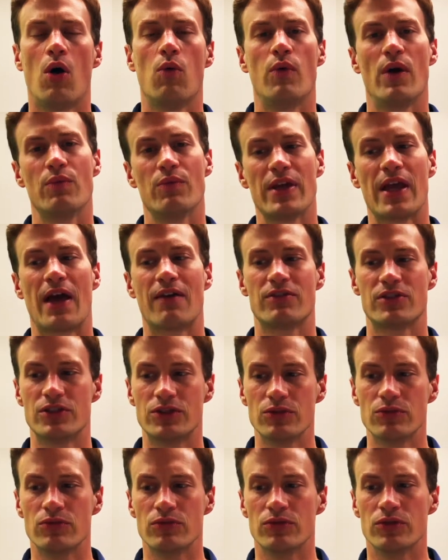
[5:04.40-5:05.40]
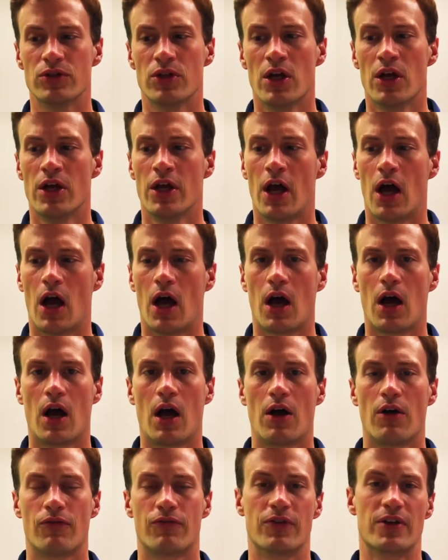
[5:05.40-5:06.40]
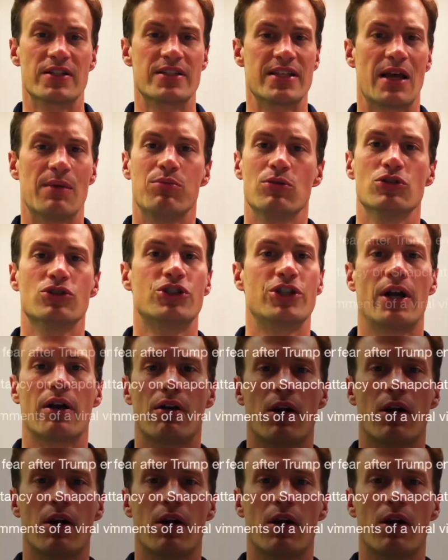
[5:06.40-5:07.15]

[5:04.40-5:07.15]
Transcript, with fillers: when we have a student? Uh, for example, share